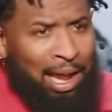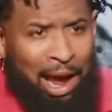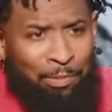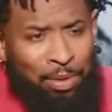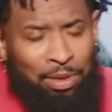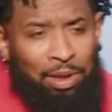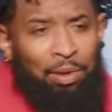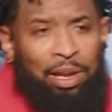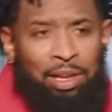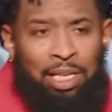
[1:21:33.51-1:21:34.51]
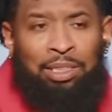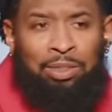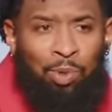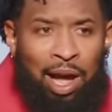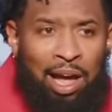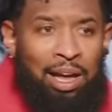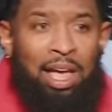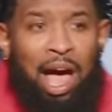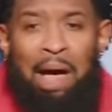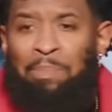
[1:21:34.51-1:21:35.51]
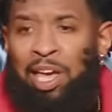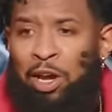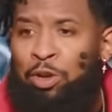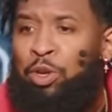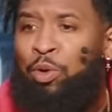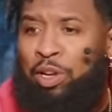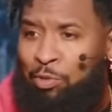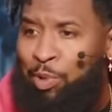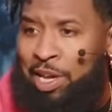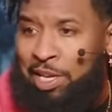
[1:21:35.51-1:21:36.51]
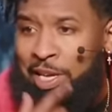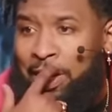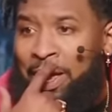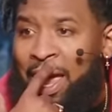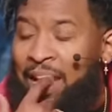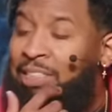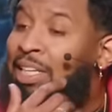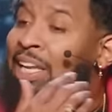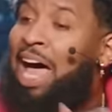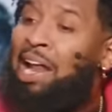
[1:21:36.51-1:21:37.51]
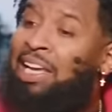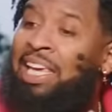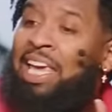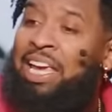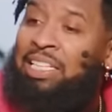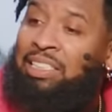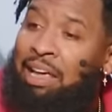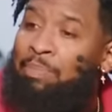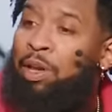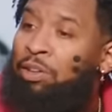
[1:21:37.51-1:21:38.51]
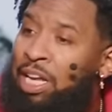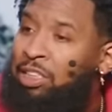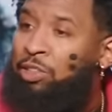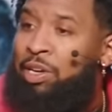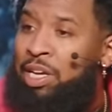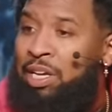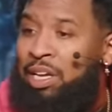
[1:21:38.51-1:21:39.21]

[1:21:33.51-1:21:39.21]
I rather this is why I'm here during the week and it's a lot of kids that be on that street.